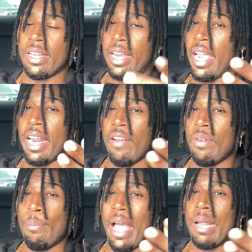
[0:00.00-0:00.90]
Can't
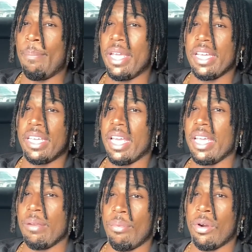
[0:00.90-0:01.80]
everybody be a
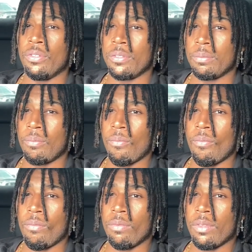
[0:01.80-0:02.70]
king, bro?
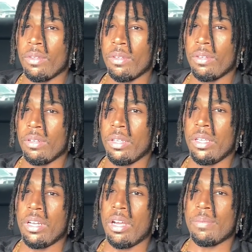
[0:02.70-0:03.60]

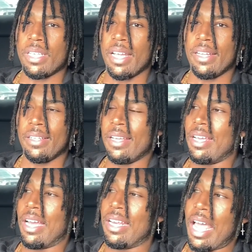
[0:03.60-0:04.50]
You know what I'm saying?
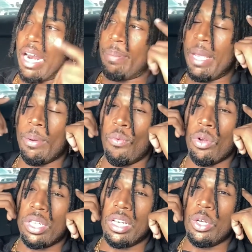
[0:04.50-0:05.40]
A lot of people
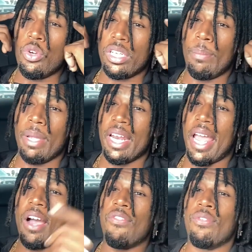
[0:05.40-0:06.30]
want the illusion of being an
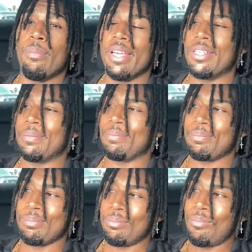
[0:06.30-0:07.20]
alpha male
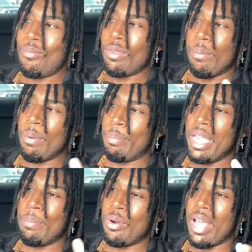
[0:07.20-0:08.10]
but
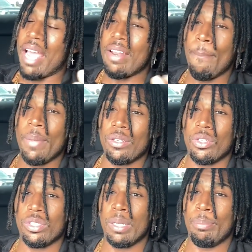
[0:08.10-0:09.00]
people don't have that
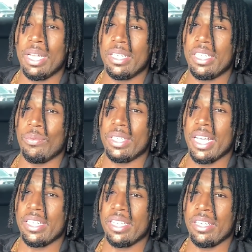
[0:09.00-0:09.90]
mental stability with
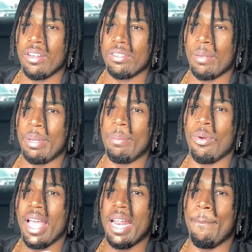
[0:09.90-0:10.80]
that shit. You know what I'm saying? People
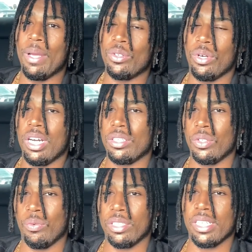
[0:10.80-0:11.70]
don't have that mental
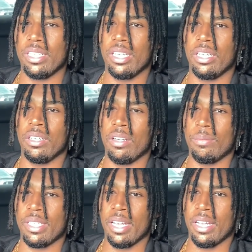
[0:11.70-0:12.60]
hustle with this shit. You know what I'm
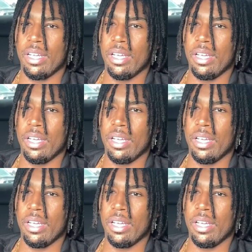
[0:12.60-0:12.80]
saying?